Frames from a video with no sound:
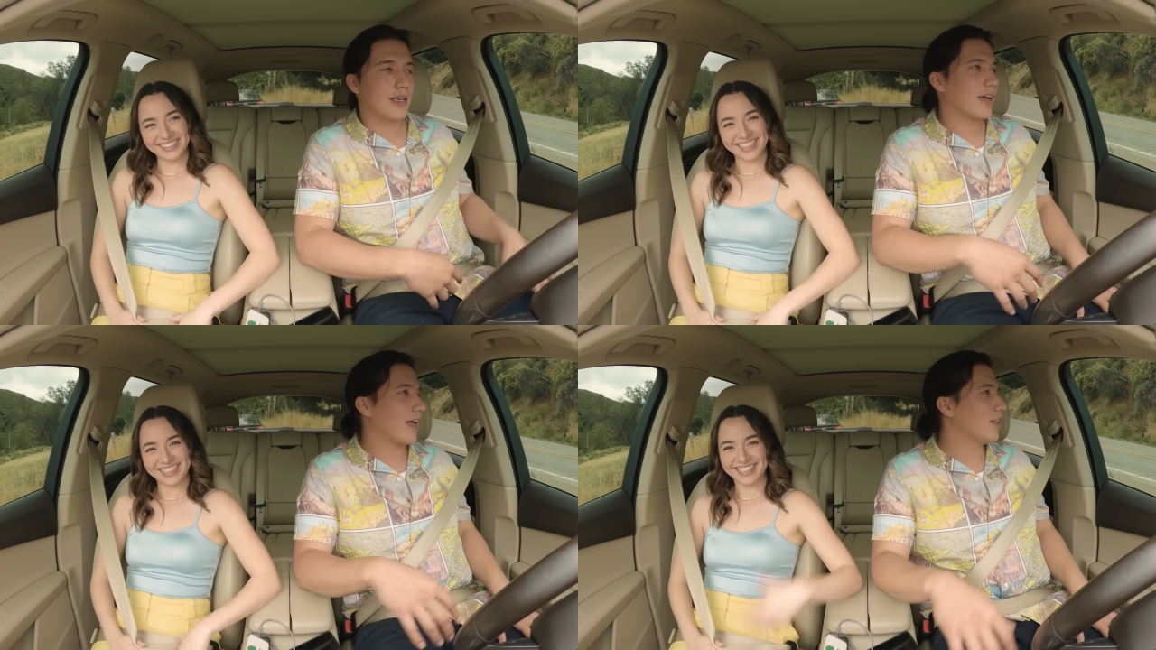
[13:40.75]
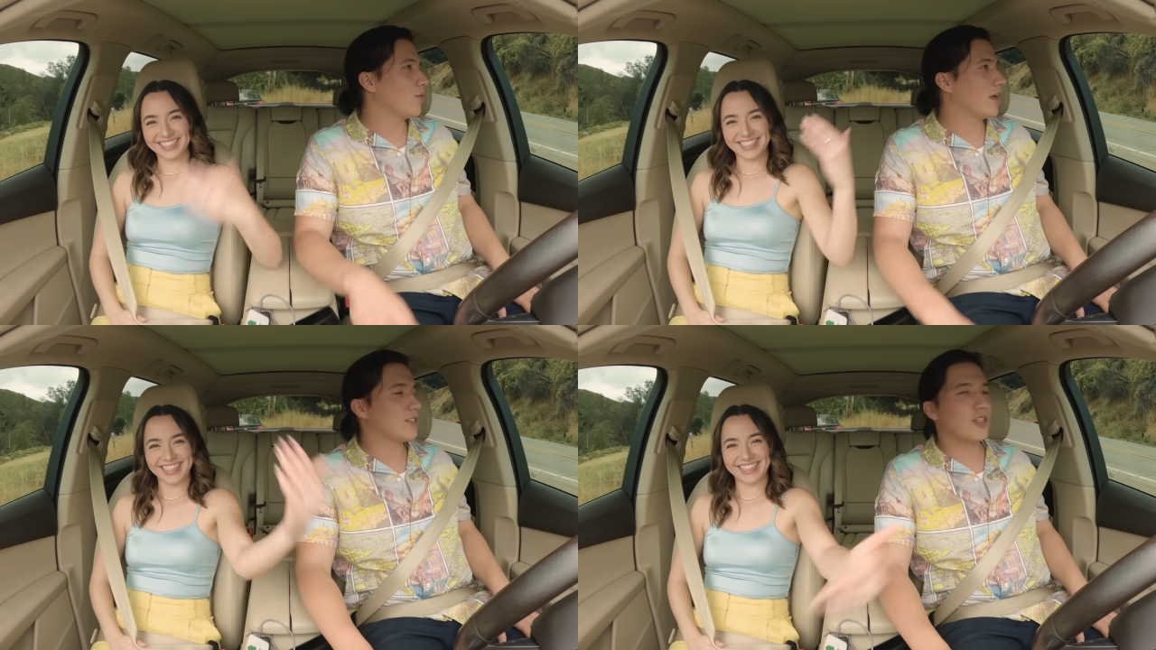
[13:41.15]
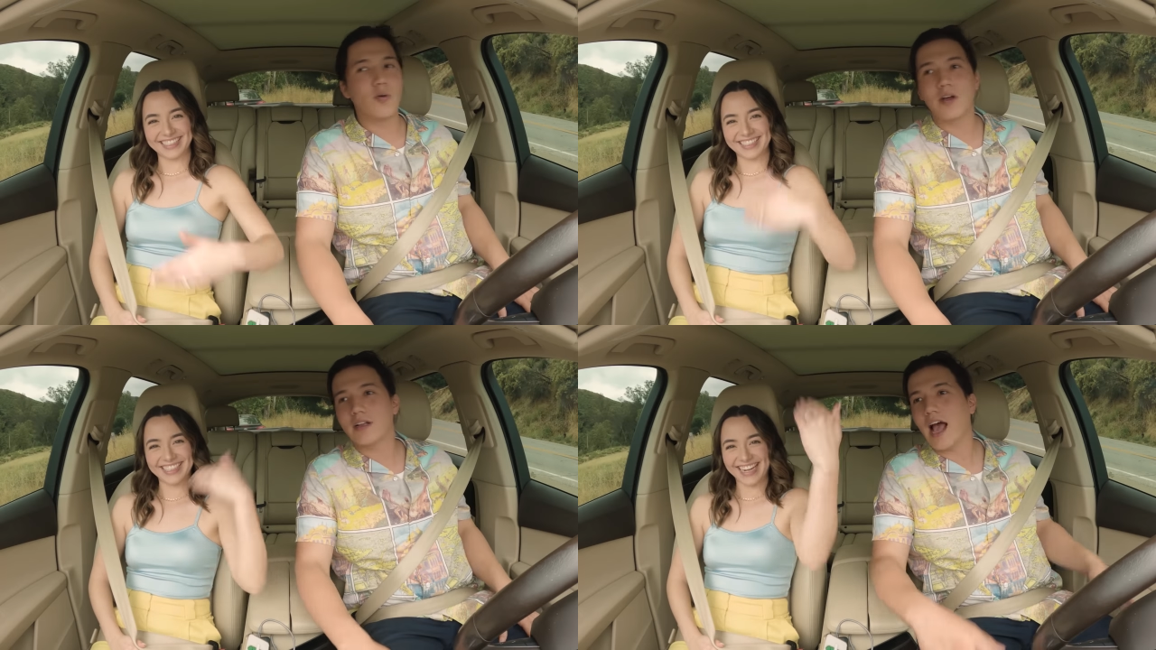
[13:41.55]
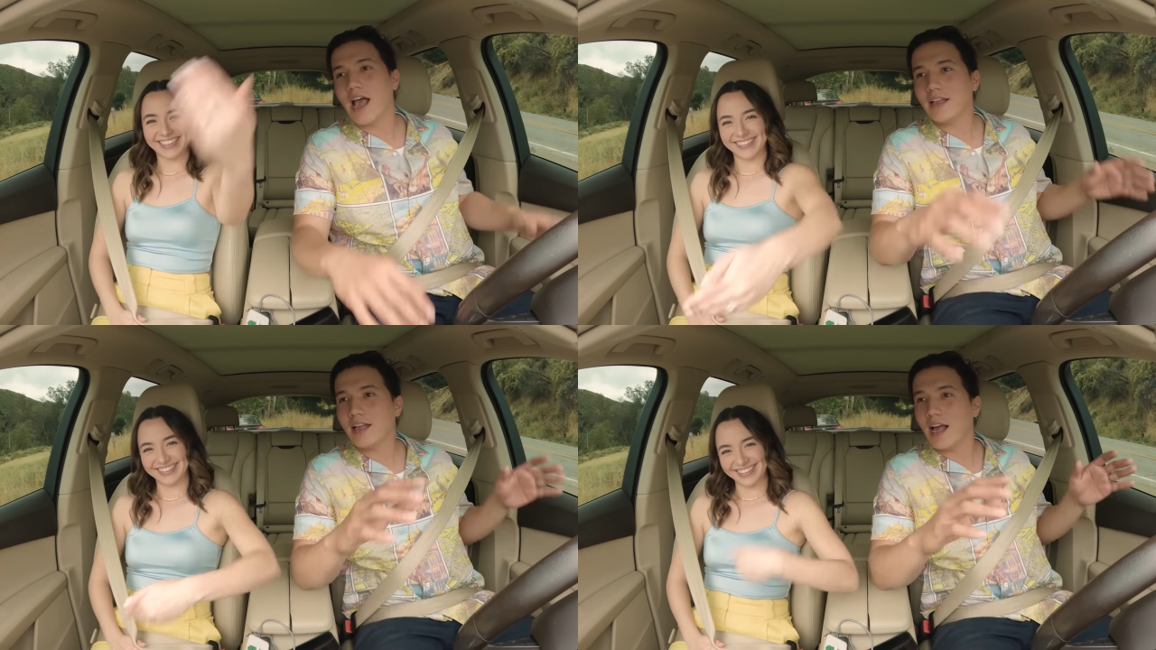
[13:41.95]
Speaker 1: Yeah, it's anyways, you know what?
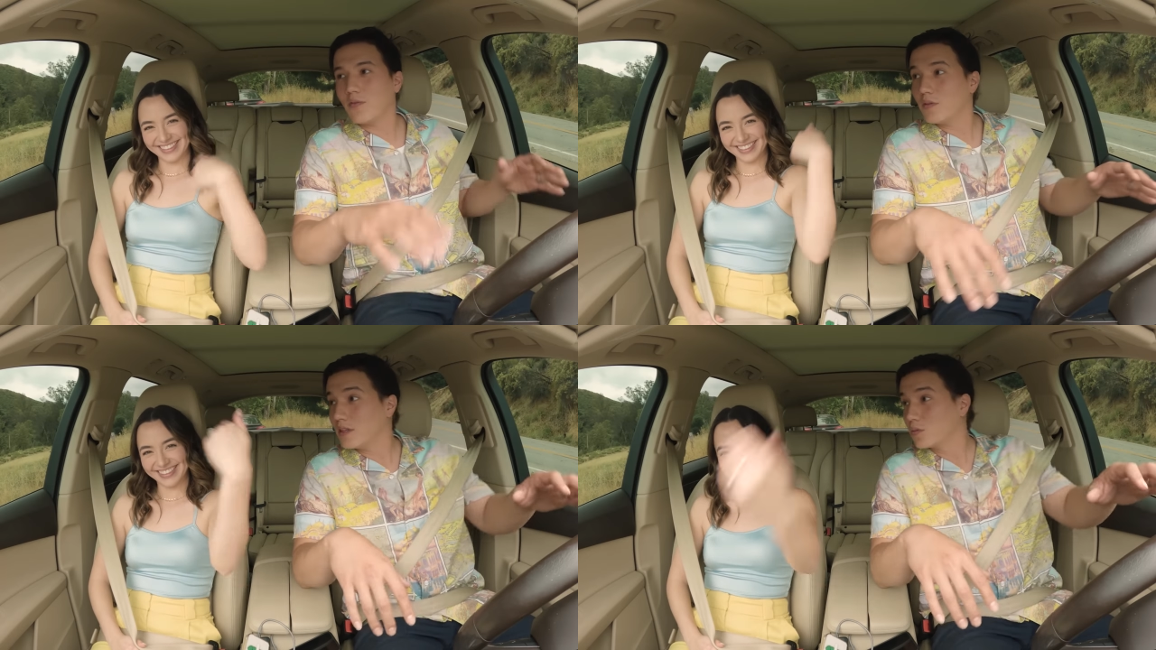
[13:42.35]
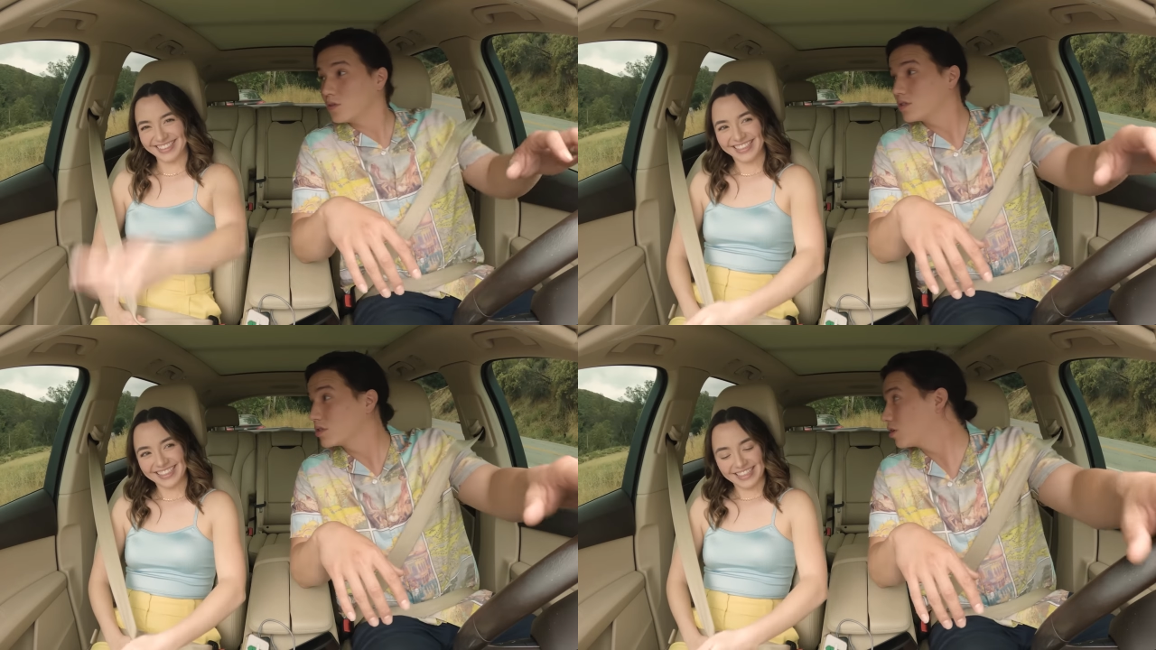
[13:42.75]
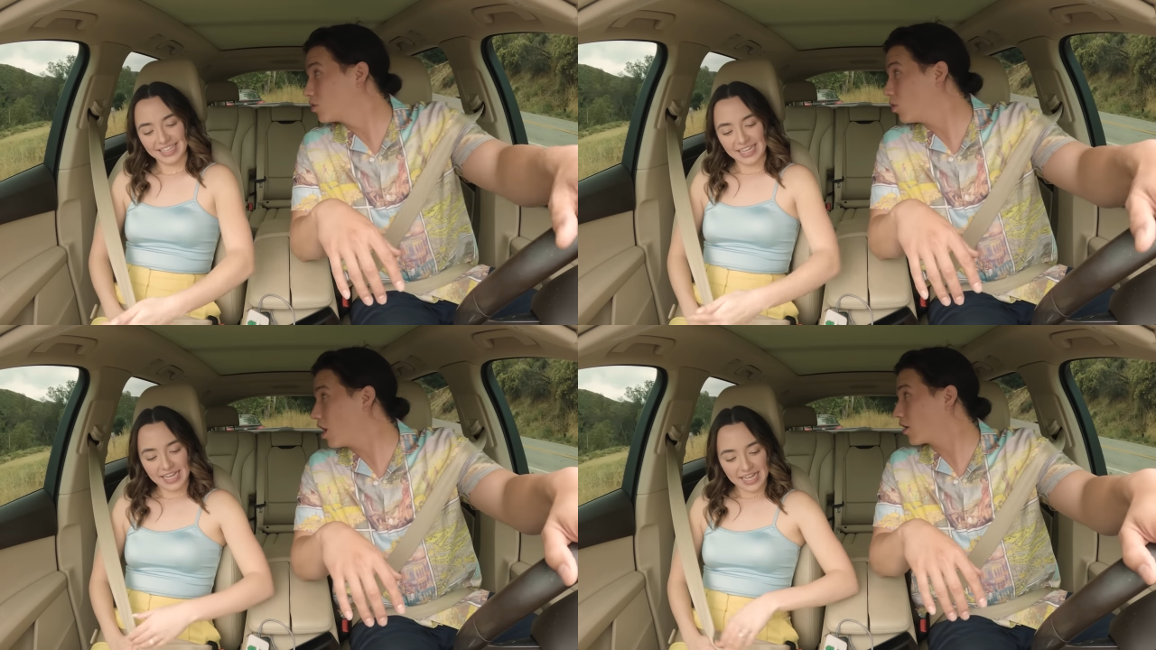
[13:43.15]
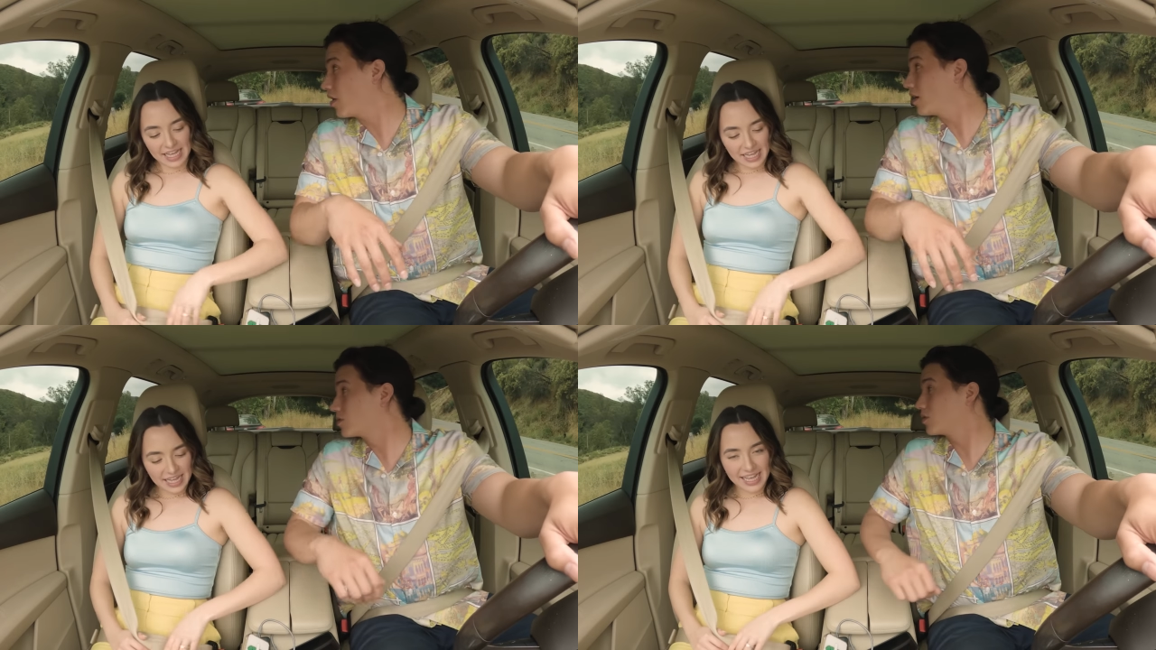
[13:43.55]
I, I feel like we should go walk
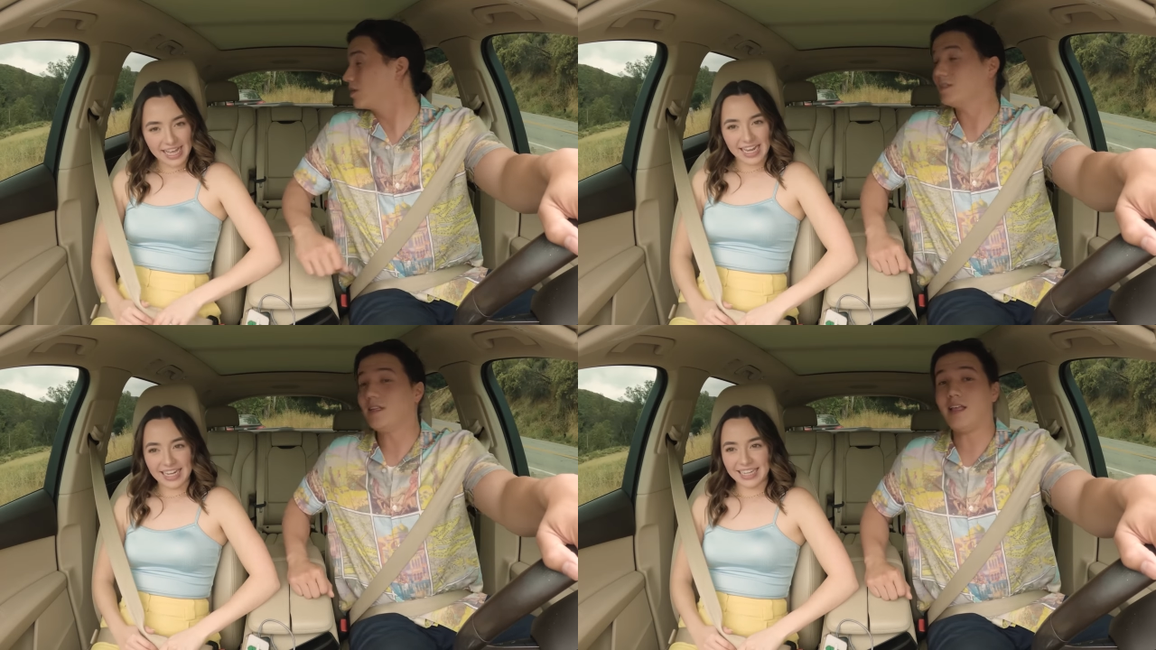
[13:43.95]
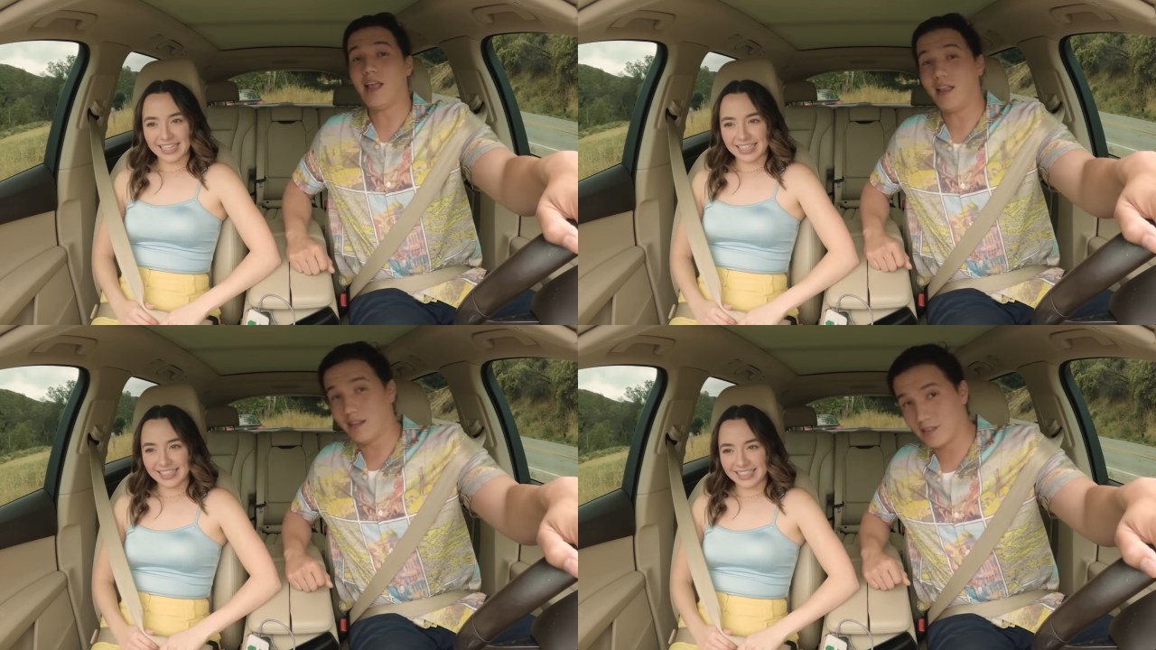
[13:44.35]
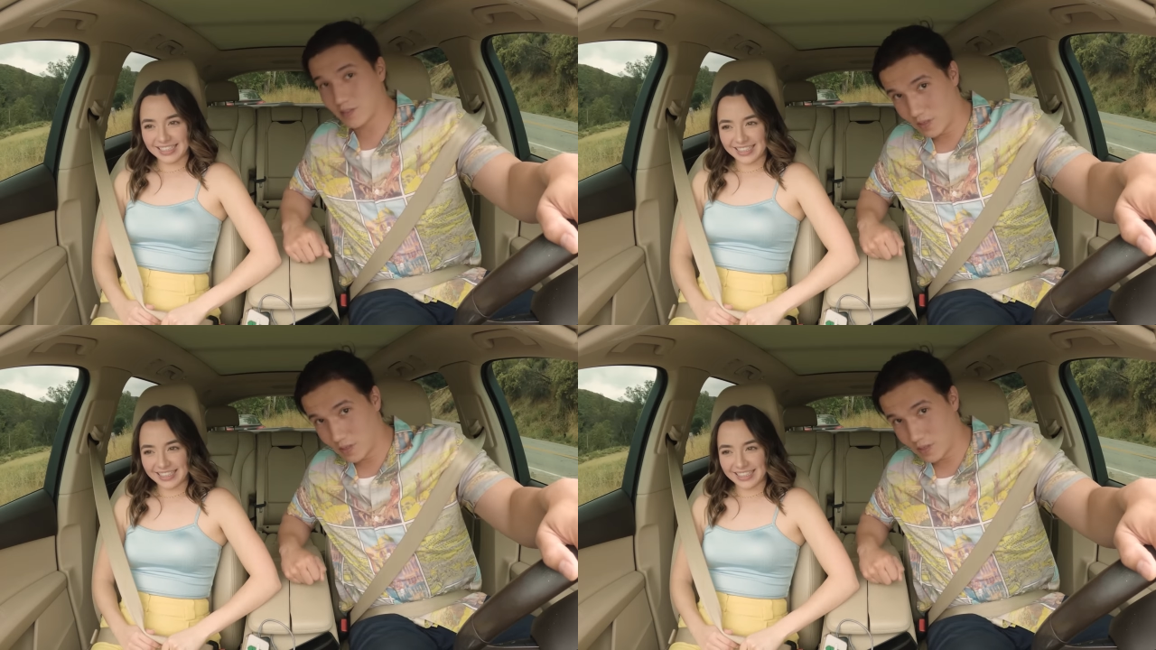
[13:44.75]
around. So let's end this